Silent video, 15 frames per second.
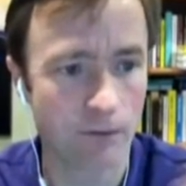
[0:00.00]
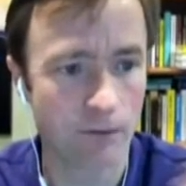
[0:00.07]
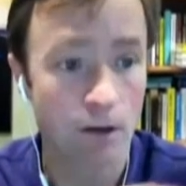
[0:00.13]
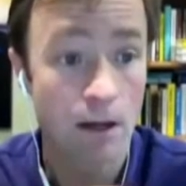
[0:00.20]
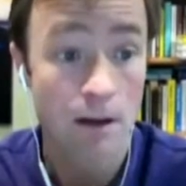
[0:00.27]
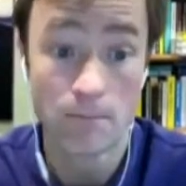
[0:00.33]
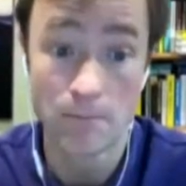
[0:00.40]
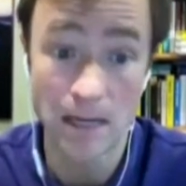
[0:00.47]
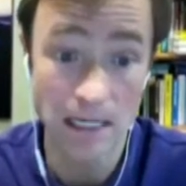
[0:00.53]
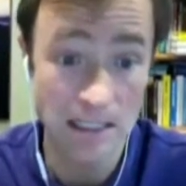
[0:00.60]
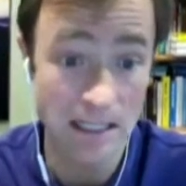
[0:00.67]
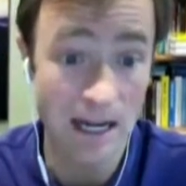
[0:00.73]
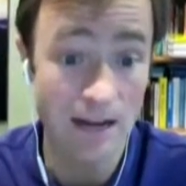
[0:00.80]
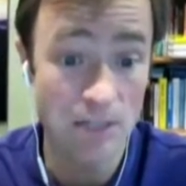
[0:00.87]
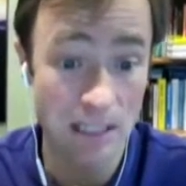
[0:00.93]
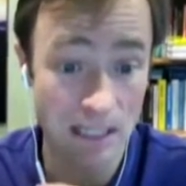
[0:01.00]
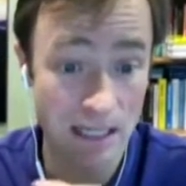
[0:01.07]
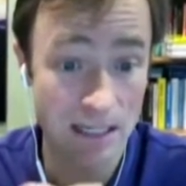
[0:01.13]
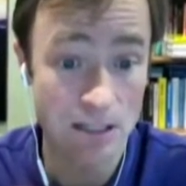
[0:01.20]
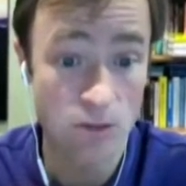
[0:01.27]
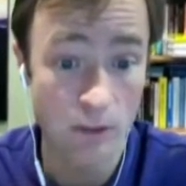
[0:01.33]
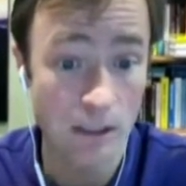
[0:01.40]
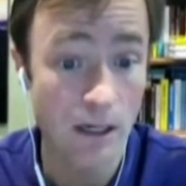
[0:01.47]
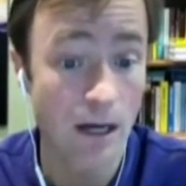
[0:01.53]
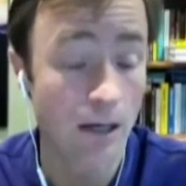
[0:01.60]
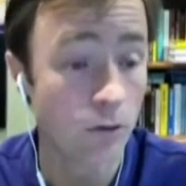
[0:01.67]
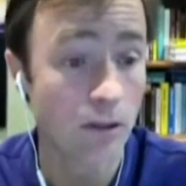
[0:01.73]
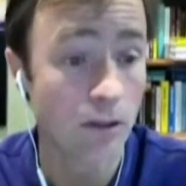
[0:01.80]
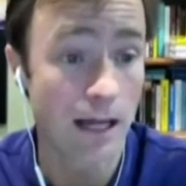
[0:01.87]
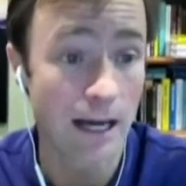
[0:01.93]
many times it is
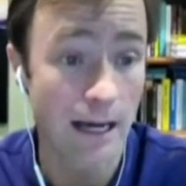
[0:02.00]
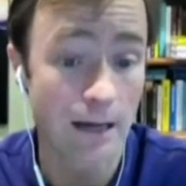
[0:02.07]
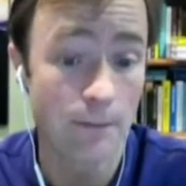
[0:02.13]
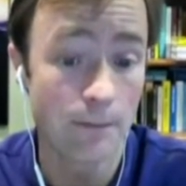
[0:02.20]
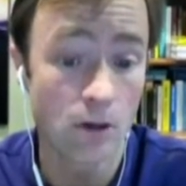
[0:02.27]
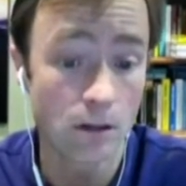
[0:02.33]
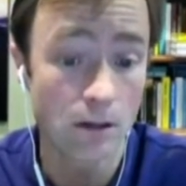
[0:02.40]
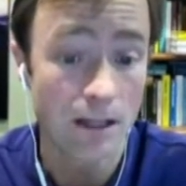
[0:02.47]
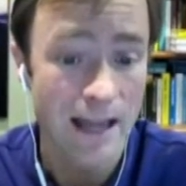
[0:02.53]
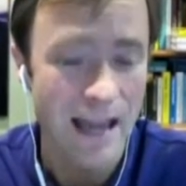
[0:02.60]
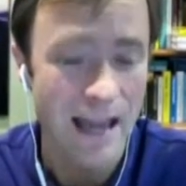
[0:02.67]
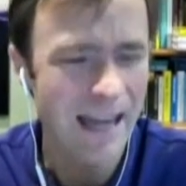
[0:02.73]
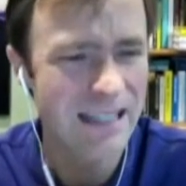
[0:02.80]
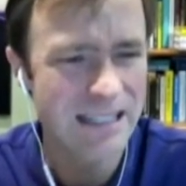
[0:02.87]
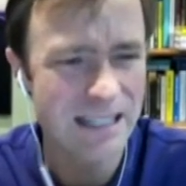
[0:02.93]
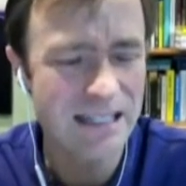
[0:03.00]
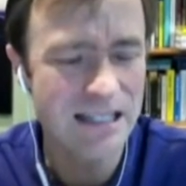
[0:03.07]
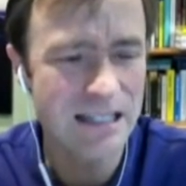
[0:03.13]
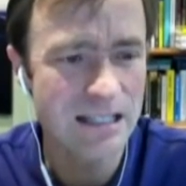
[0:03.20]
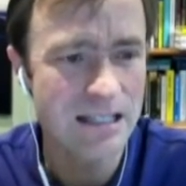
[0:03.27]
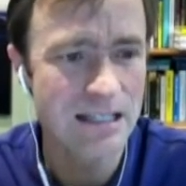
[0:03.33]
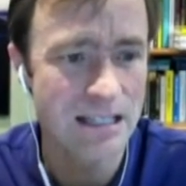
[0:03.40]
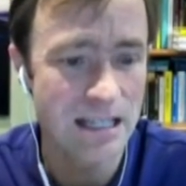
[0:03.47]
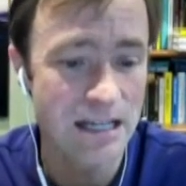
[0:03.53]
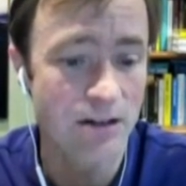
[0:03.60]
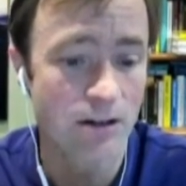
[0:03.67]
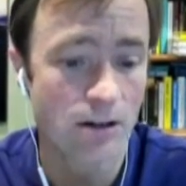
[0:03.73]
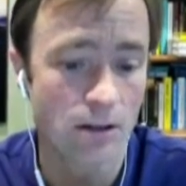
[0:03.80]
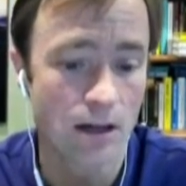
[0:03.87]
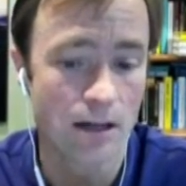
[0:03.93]
unreliable, and it's insincere a
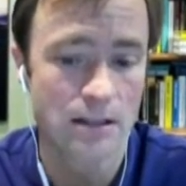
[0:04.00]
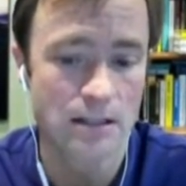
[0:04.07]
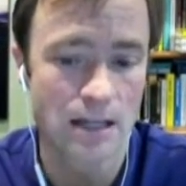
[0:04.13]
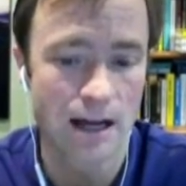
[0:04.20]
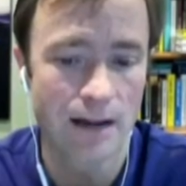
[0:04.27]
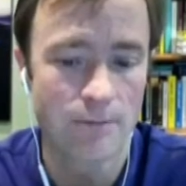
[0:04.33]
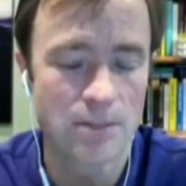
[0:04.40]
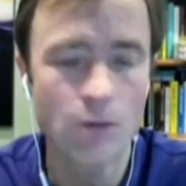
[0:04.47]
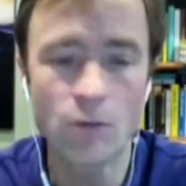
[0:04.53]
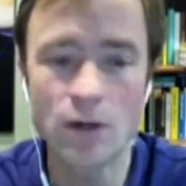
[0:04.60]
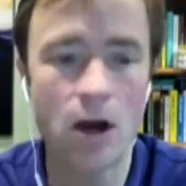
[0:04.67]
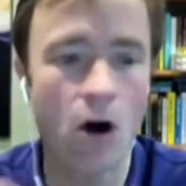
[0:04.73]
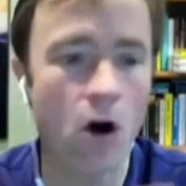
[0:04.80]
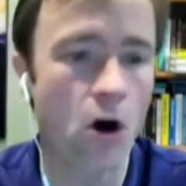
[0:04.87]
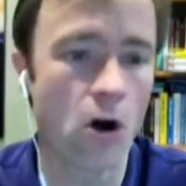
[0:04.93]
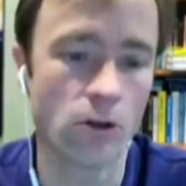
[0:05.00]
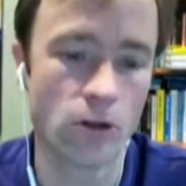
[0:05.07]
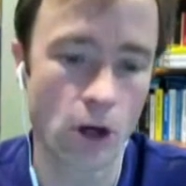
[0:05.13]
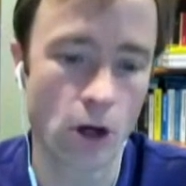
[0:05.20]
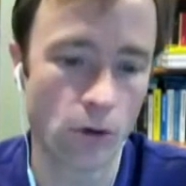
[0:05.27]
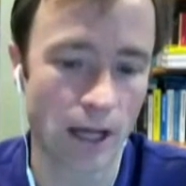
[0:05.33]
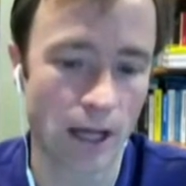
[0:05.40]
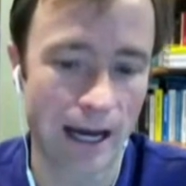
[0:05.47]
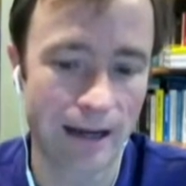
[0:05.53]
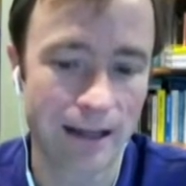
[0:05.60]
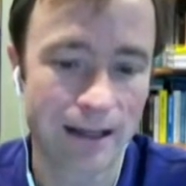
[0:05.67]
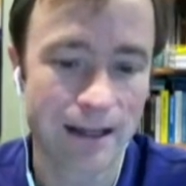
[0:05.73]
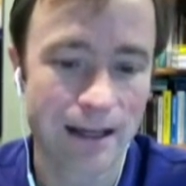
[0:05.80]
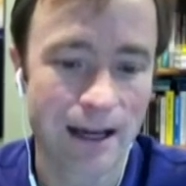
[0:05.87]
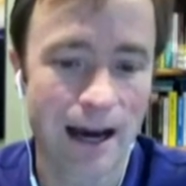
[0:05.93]
lot of times. And we all know that.
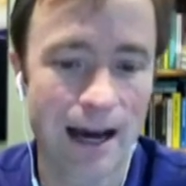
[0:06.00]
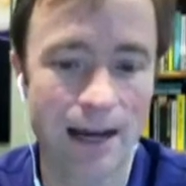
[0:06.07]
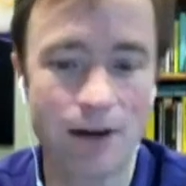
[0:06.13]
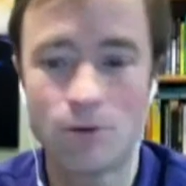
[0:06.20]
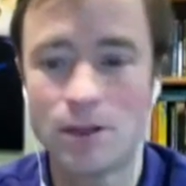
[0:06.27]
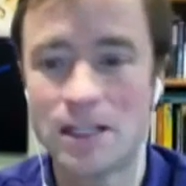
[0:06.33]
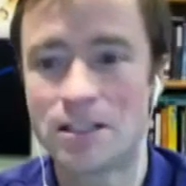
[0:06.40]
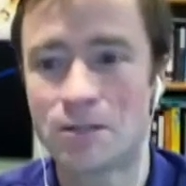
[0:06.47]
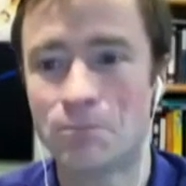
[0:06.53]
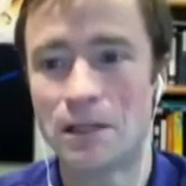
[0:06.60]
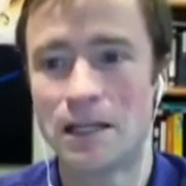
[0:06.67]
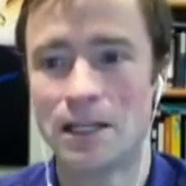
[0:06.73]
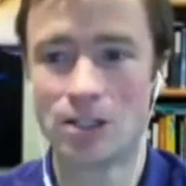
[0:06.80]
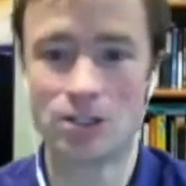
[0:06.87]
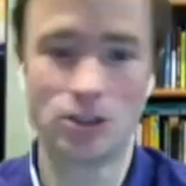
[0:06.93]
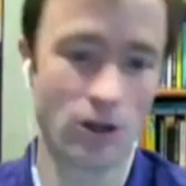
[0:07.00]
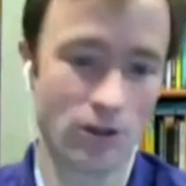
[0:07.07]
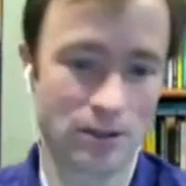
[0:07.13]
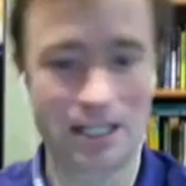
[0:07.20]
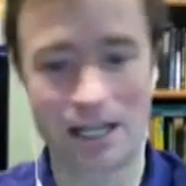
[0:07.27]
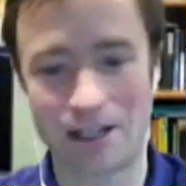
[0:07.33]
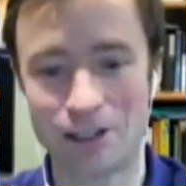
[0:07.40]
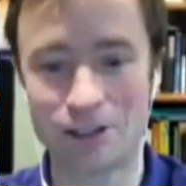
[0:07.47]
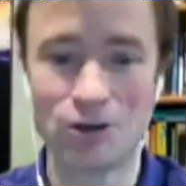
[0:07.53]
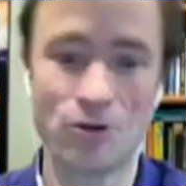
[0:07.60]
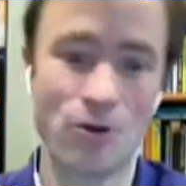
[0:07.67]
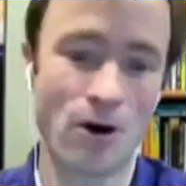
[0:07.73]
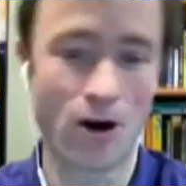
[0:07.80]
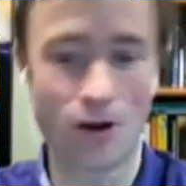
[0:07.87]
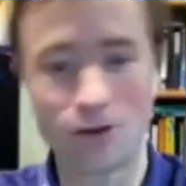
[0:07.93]
I don't need to be an adult telling you,
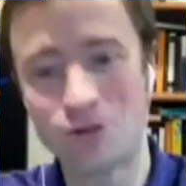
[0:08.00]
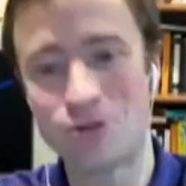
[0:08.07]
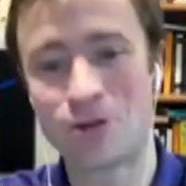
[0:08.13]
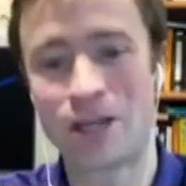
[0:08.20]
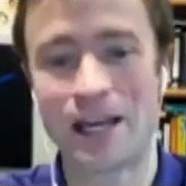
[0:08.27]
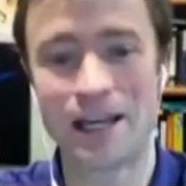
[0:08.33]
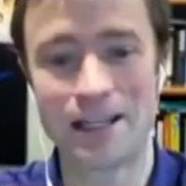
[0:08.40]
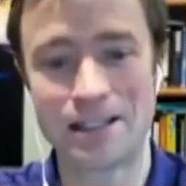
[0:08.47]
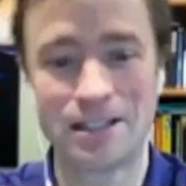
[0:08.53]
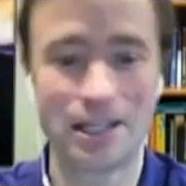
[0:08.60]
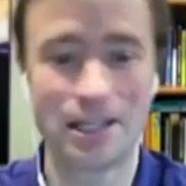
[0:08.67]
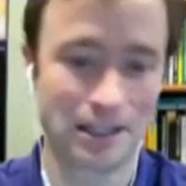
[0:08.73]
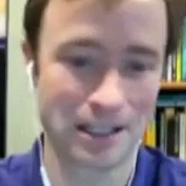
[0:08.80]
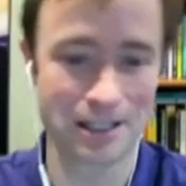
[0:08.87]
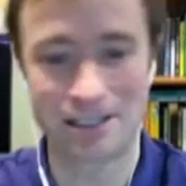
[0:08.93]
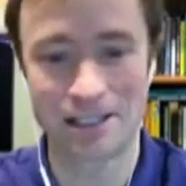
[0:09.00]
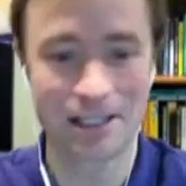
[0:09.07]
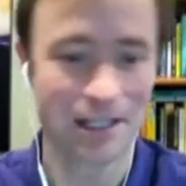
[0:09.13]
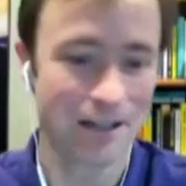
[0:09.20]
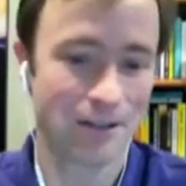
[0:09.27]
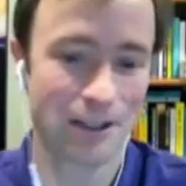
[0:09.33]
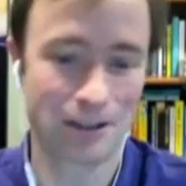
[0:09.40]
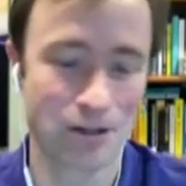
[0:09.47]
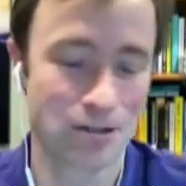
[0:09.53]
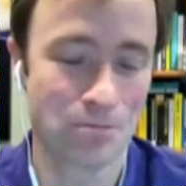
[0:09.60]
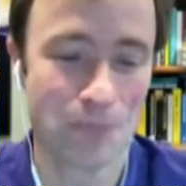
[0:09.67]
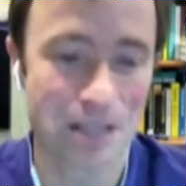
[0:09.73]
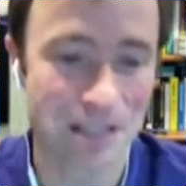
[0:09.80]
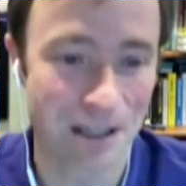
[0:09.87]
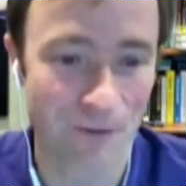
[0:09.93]
all you kids, that there's
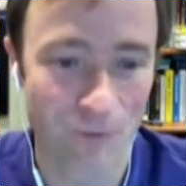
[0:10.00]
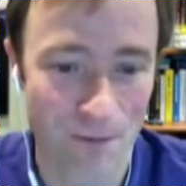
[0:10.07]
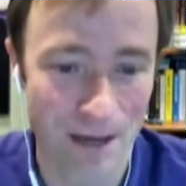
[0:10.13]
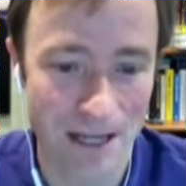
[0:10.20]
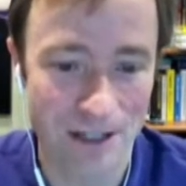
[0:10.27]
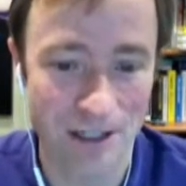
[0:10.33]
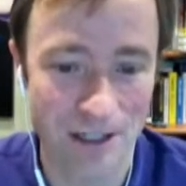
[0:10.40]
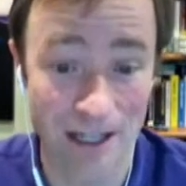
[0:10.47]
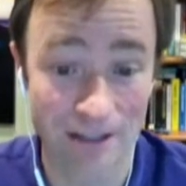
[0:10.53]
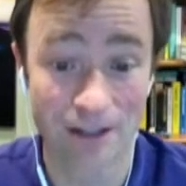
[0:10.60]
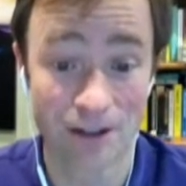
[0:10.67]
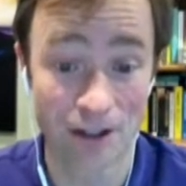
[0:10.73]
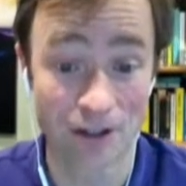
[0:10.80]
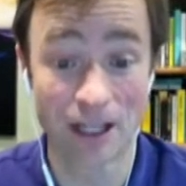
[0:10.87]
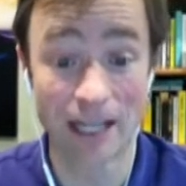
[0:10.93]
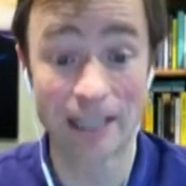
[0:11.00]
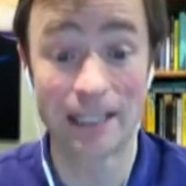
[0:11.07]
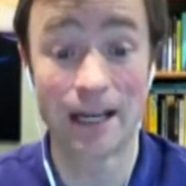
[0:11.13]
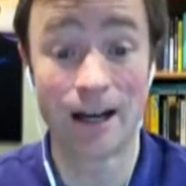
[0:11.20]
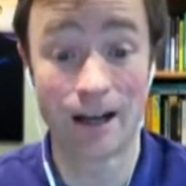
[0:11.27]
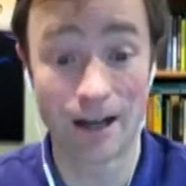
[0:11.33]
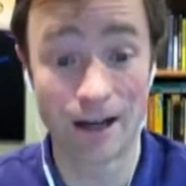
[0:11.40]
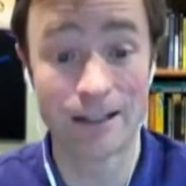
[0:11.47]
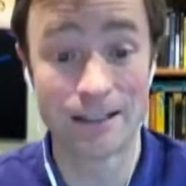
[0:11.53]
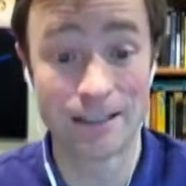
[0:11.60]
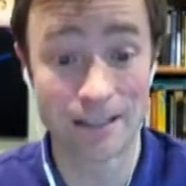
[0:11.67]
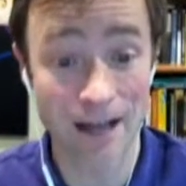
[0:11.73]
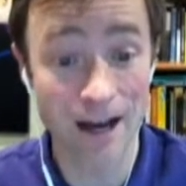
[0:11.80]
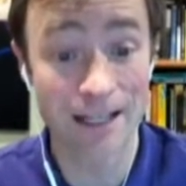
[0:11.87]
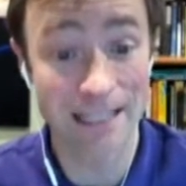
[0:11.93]
misinformation out there. You're like,
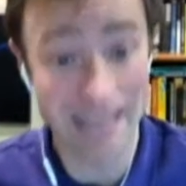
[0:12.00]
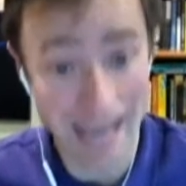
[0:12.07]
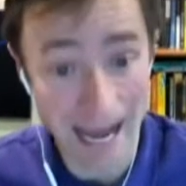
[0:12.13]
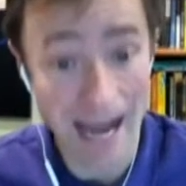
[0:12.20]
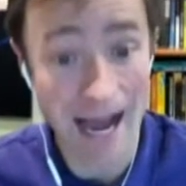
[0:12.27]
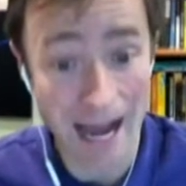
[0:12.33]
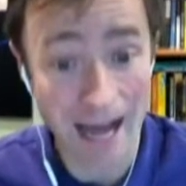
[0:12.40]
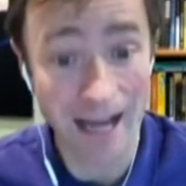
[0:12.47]
duh, yeah,